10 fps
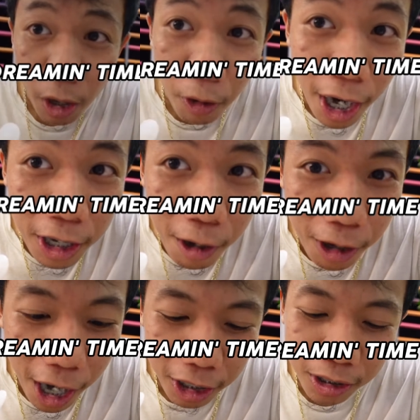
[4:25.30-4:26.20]
Right now,
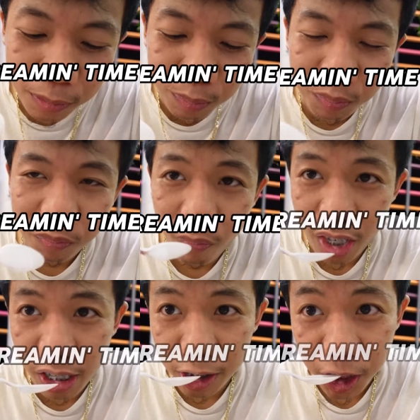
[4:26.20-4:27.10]
guys,
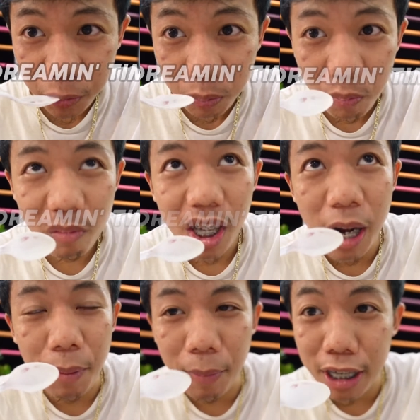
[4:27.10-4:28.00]

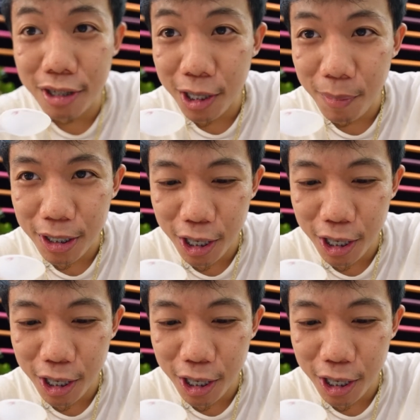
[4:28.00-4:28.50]
I'm imagining